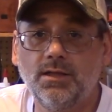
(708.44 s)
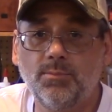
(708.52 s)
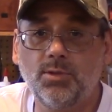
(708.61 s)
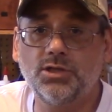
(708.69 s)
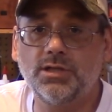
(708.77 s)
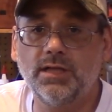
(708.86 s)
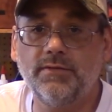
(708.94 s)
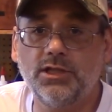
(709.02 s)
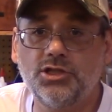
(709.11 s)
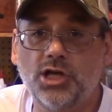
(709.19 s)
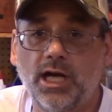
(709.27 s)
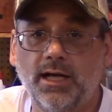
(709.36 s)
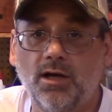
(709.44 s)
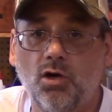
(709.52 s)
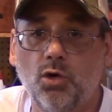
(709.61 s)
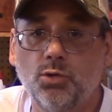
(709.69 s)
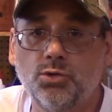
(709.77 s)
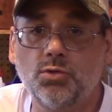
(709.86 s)
person living in China
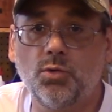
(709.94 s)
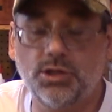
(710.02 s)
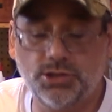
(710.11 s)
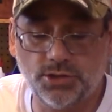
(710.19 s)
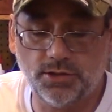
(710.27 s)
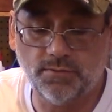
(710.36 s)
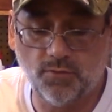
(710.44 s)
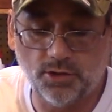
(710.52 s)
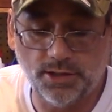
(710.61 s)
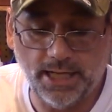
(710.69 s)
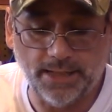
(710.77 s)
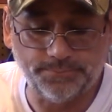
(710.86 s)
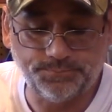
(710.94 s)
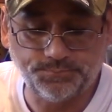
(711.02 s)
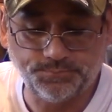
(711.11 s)
owes towards their foreign debt.